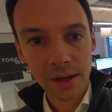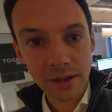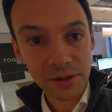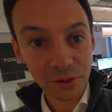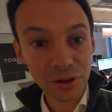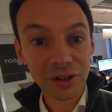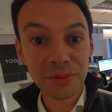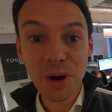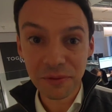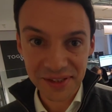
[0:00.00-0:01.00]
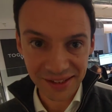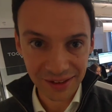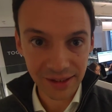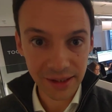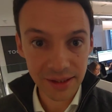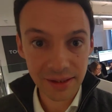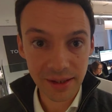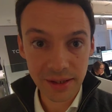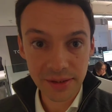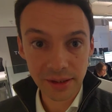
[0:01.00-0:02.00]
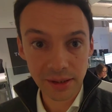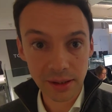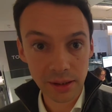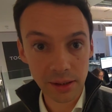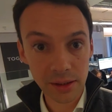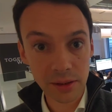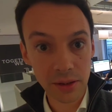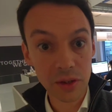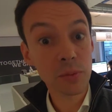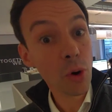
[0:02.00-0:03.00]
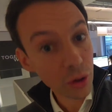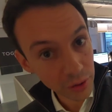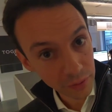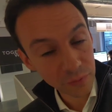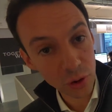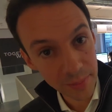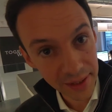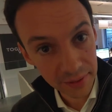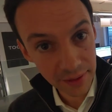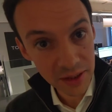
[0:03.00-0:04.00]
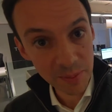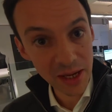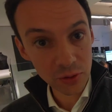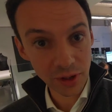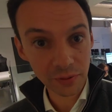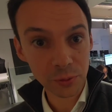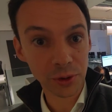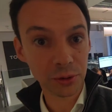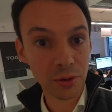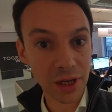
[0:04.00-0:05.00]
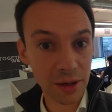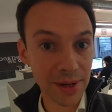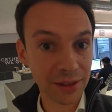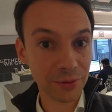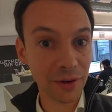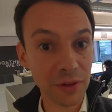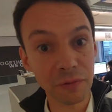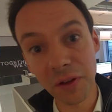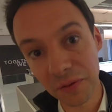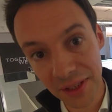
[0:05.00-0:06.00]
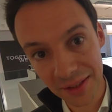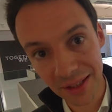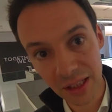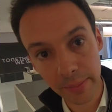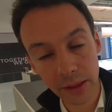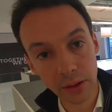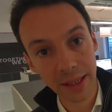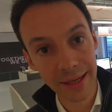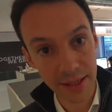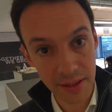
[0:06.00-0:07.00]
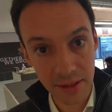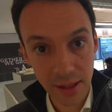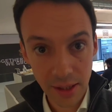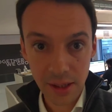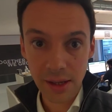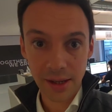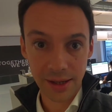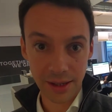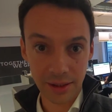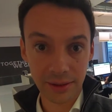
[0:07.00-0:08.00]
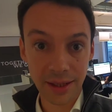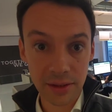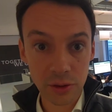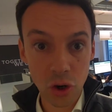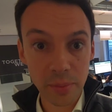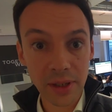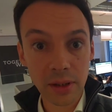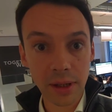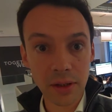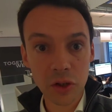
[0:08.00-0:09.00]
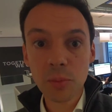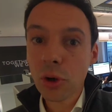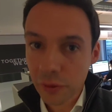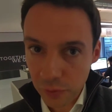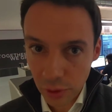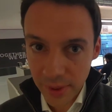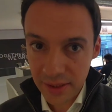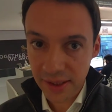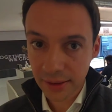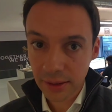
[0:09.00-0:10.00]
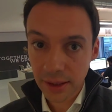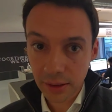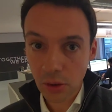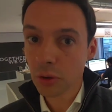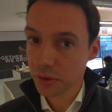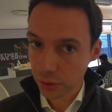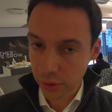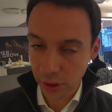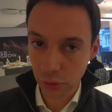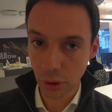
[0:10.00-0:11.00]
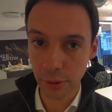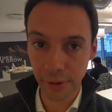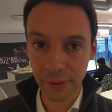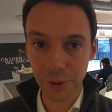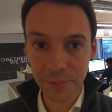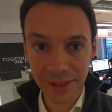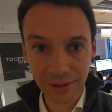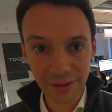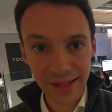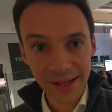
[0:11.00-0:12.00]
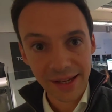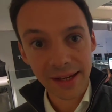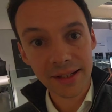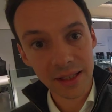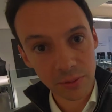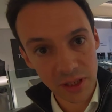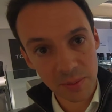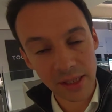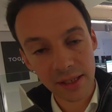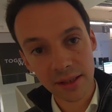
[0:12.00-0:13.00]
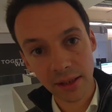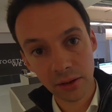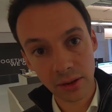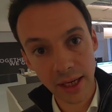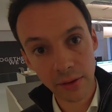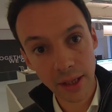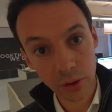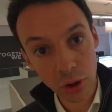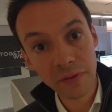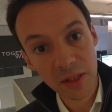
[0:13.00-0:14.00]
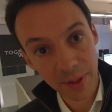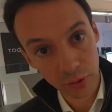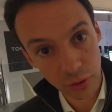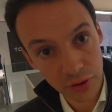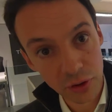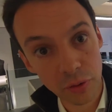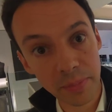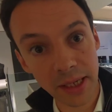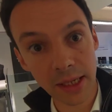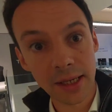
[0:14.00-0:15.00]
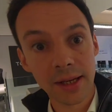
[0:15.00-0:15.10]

So the MOVE satellite is a smaller format spacecraft. We're talking about roughly a 15 centimeter class telescope in a smaller format satellite, also going into a low Earth orbit. And this one has been designed to carry out UV spectroscopy,